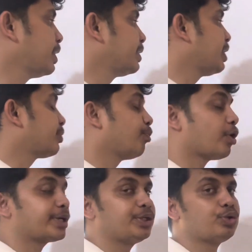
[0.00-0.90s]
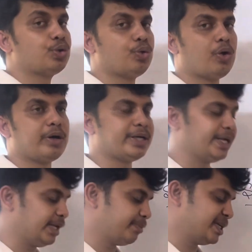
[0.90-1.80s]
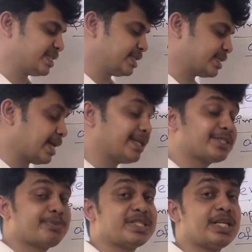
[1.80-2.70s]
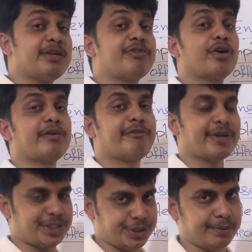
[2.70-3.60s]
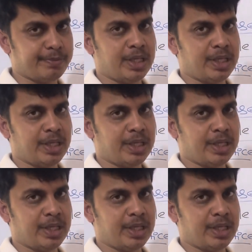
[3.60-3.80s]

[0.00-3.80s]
that what you do on a daily basis, and especially if you are a fresher.